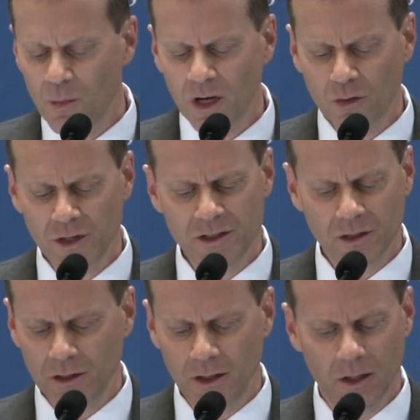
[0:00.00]
But
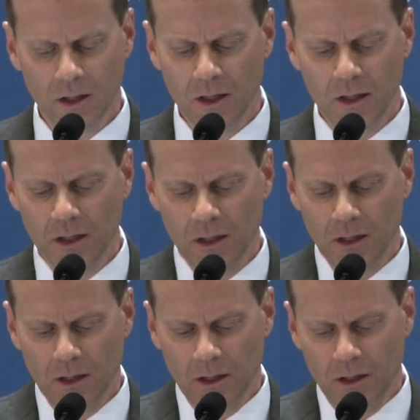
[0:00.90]
increasingly,
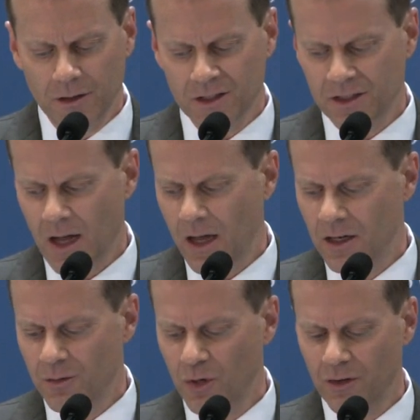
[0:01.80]

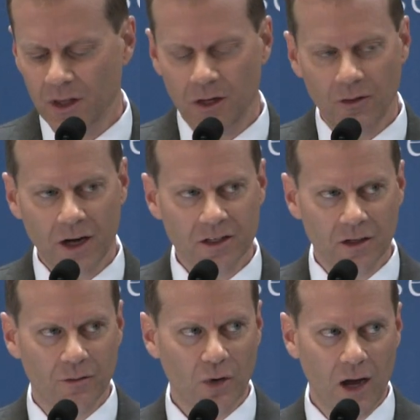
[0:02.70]
society is moving in the
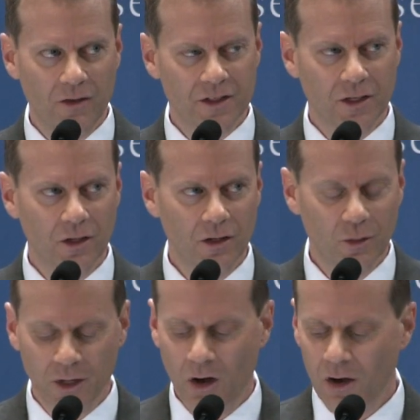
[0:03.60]
direction of private
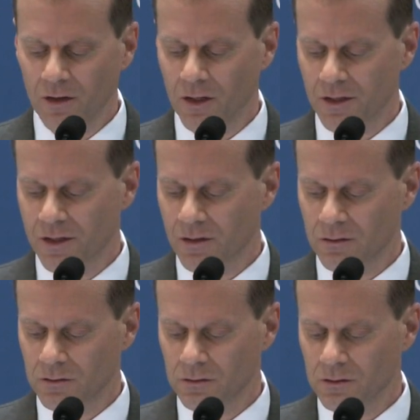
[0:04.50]
security regardless.
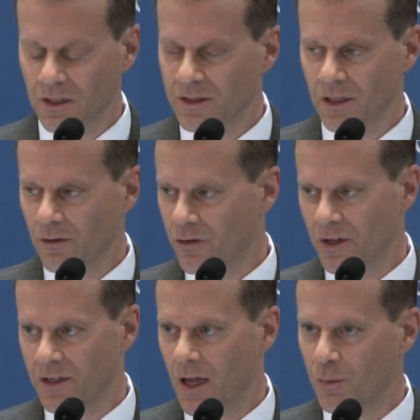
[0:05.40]
Consider, for
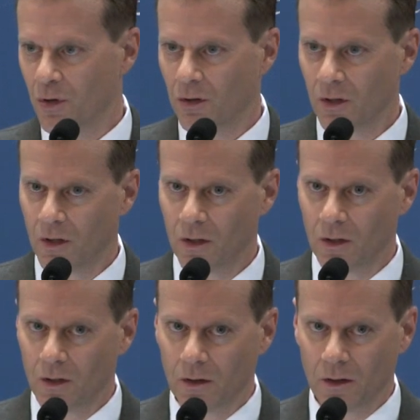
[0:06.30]
example,
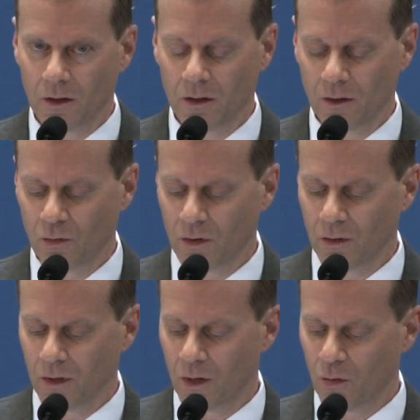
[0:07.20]

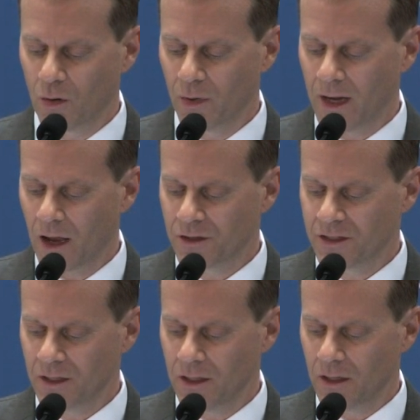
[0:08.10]
what we now
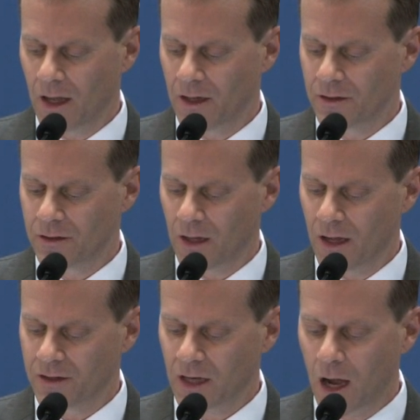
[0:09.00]
see as
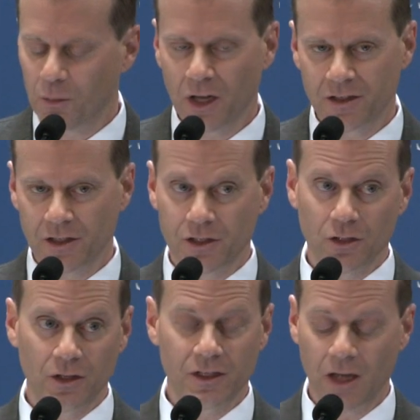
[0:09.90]
complex
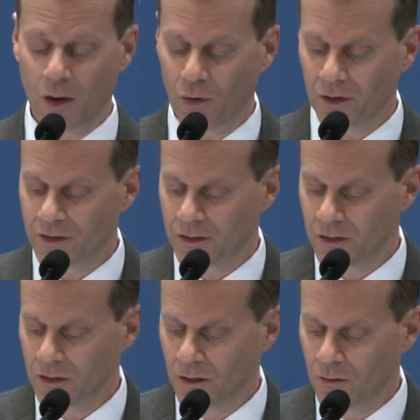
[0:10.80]
insurance networks
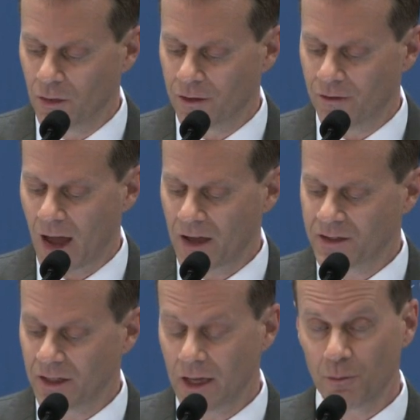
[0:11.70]
with
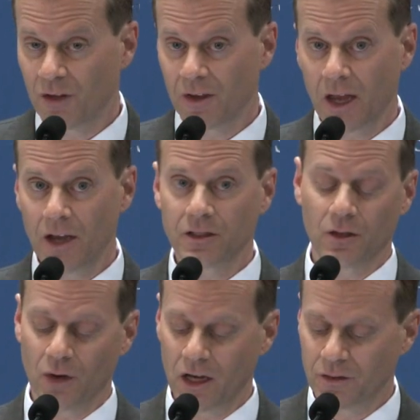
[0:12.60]
vast
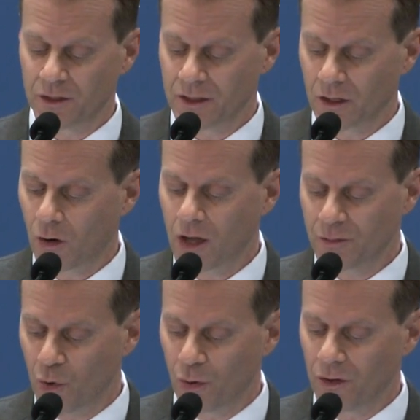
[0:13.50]
indemnification arrangements that
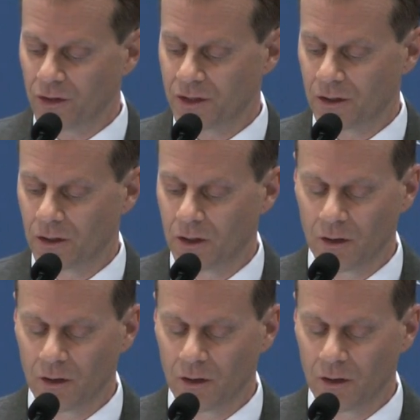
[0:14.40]
cross borders and